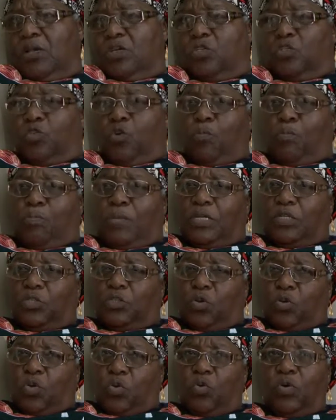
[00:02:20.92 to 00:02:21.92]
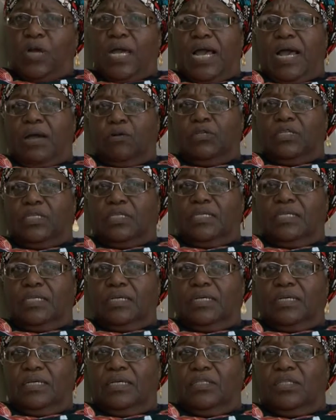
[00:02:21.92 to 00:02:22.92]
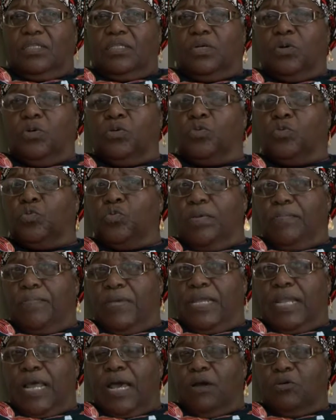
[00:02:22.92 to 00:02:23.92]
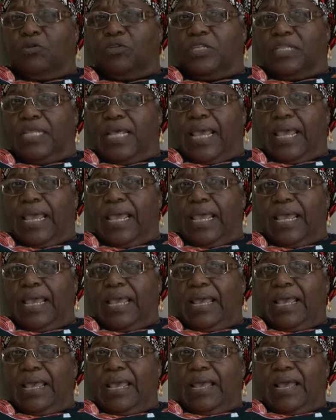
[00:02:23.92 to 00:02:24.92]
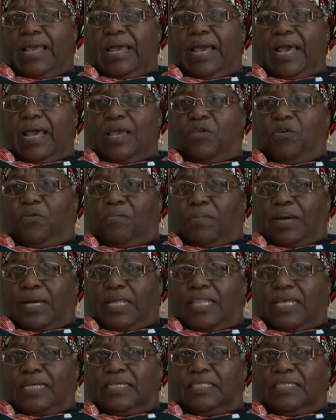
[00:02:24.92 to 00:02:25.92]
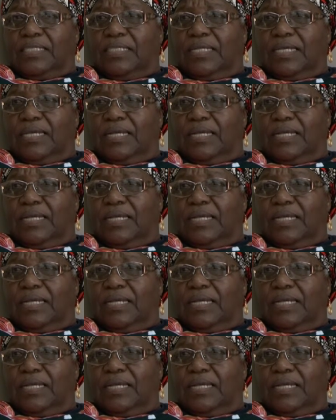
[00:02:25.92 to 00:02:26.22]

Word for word: So please look out. Those women out there are your mothers,